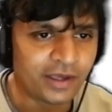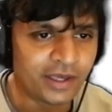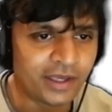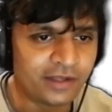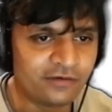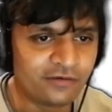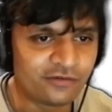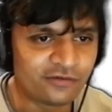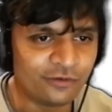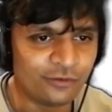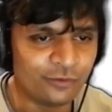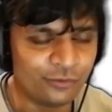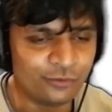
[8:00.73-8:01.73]
and
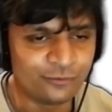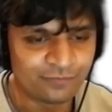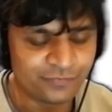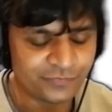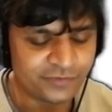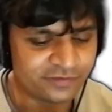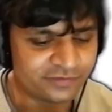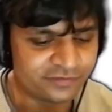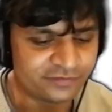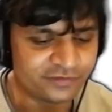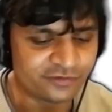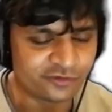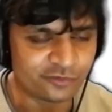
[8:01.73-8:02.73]
so this is
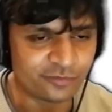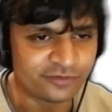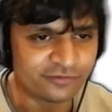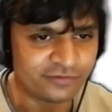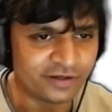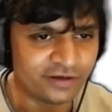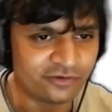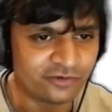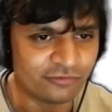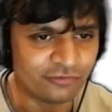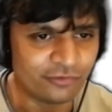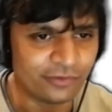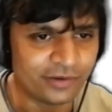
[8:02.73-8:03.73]
just a
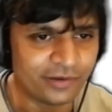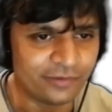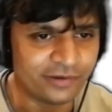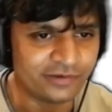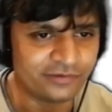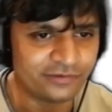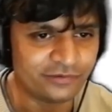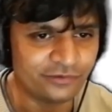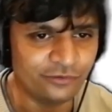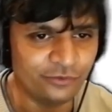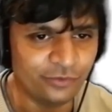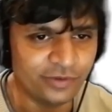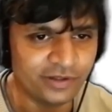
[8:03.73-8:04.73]
specification for what I want
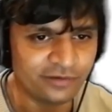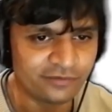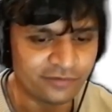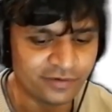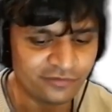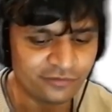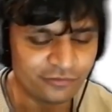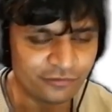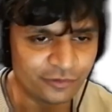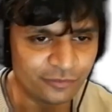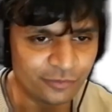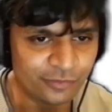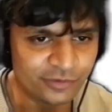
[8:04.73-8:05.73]
to do in it, right? So for
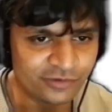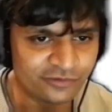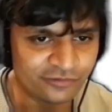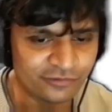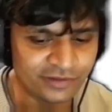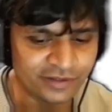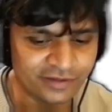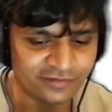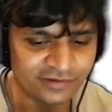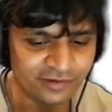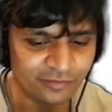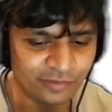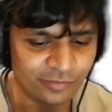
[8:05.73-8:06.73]
the moment, just for
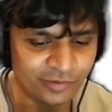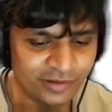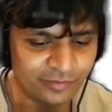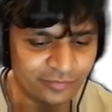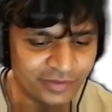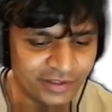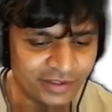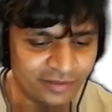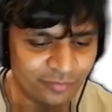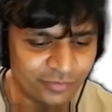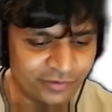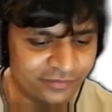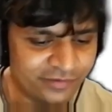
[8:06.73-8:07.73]
testing, maybe I'll make
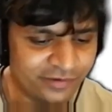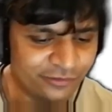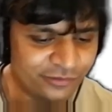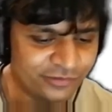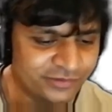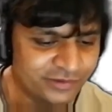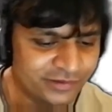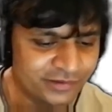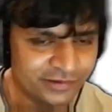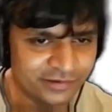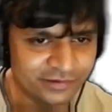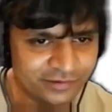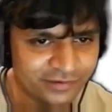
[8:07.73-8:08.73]
it print out
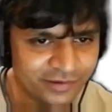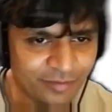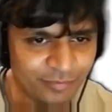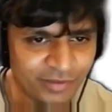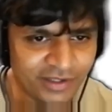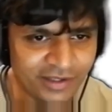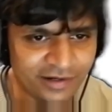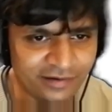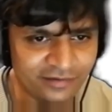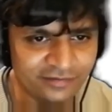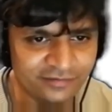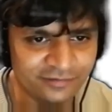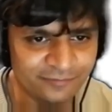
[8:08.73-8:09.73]
copy
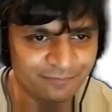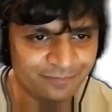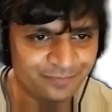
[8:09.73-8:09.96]
characters.